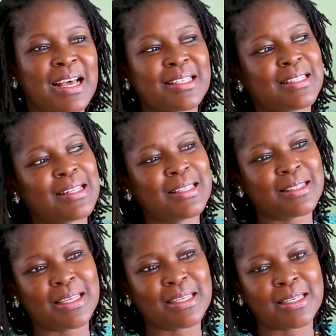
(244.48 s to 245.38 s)
I started
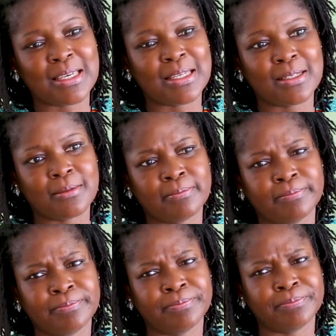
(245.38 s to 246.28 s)
thinking,
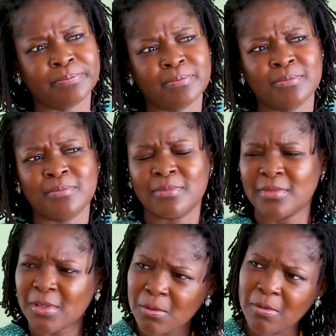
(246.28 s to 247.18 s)

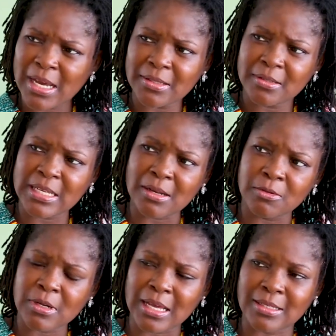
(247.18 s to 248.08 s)
why don't I
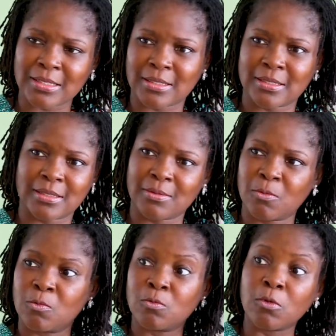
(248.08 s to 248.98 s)
look at
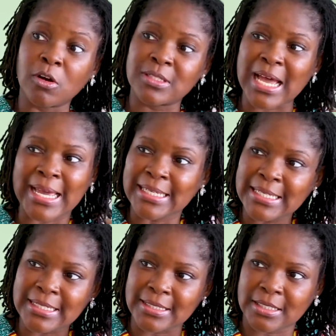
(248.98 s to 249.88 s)
what I
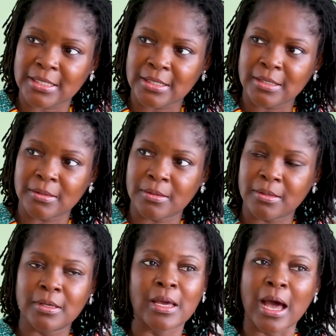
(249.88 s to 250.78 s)
eat?
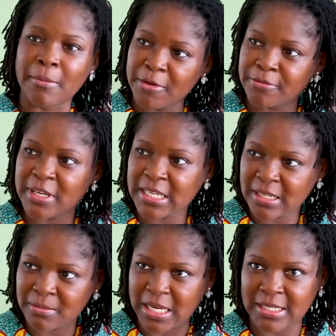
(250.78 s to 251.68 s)
I'm a
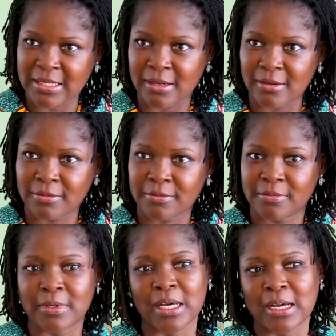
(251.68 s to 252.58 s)
vegan myself.
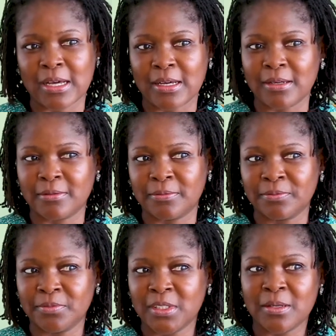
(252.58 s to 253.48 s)
Uh,
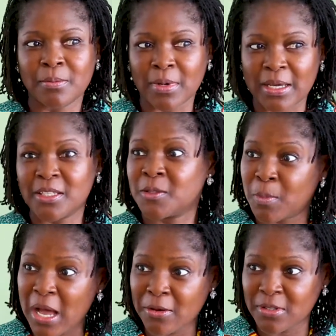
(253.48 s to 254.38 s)
my
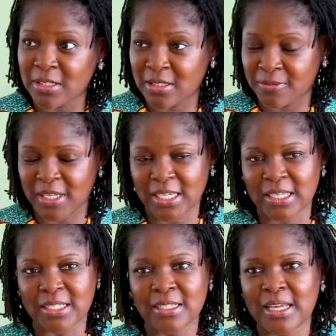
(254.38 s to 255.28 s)
spouse is
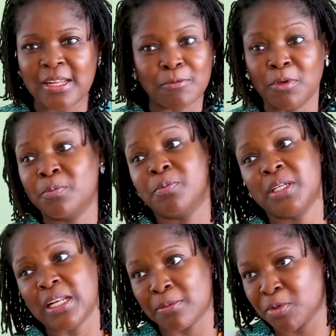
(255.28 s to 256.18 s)
vegan, and we've
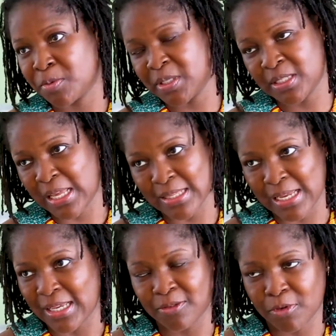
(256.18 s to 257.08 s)
been adopting that
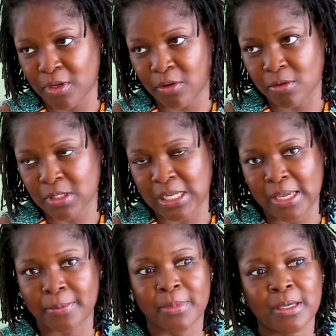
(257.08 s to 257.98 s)
diet for a long time.